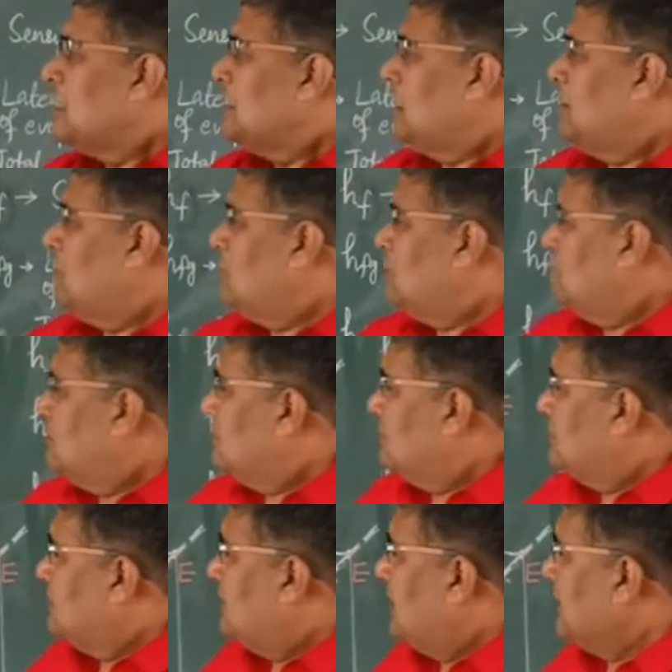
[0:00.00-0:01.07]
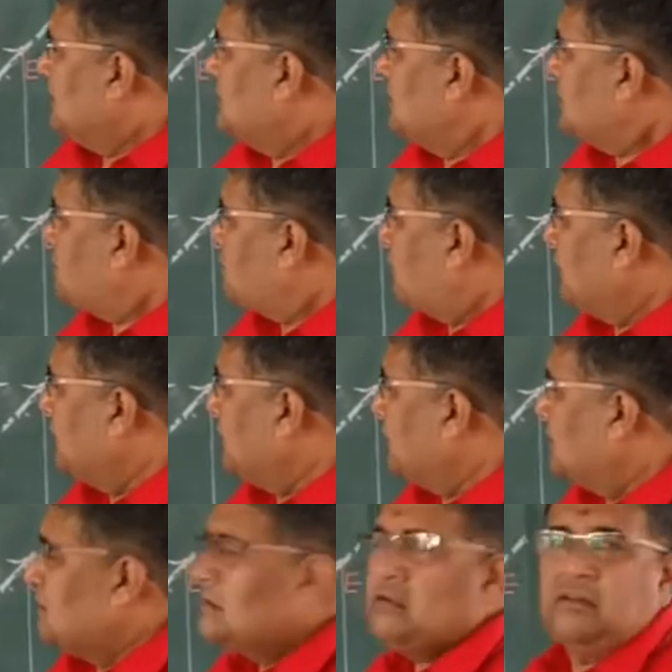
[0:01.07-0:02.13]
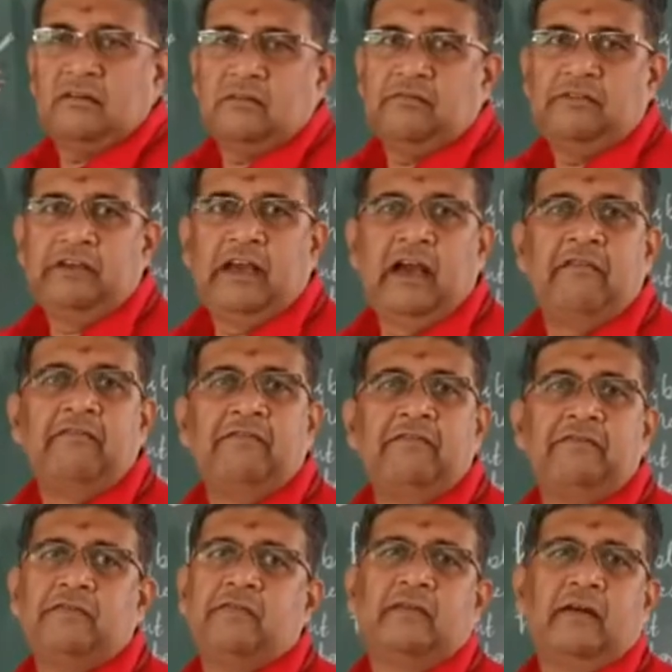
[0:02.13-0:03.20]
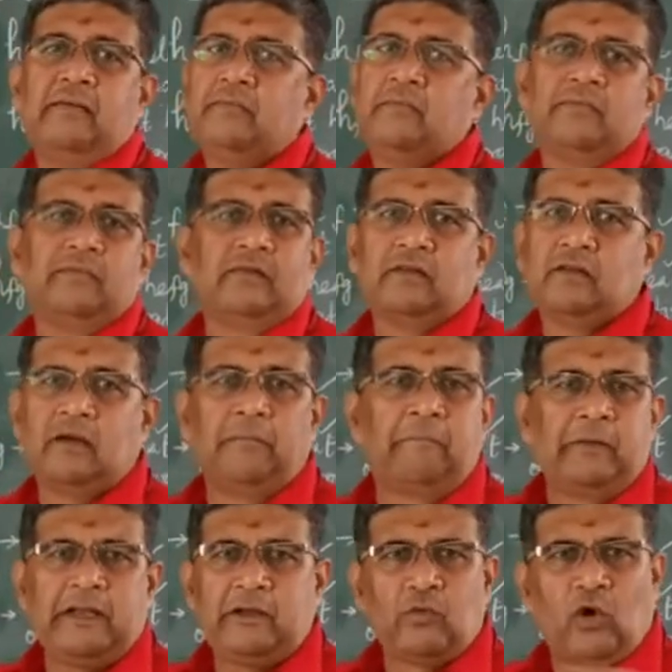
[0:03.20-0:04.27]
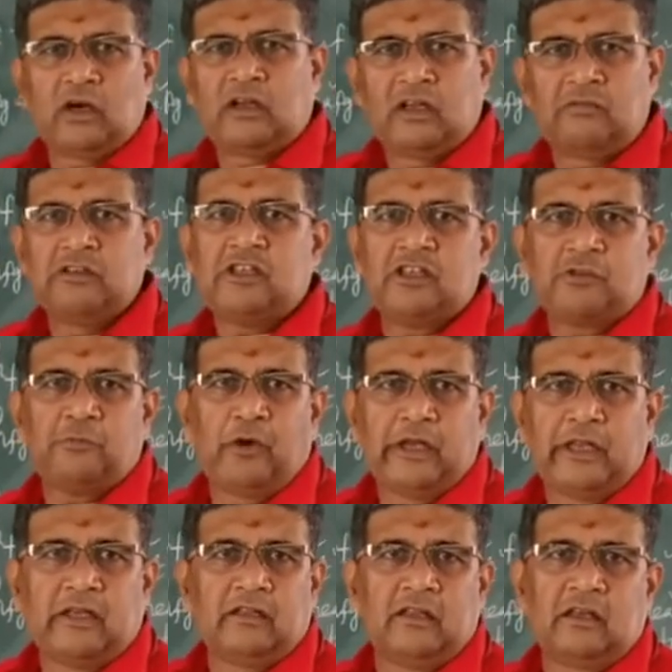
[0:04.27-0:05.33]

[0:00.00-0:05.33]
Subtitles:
Now at this point we have complete water which is boiling.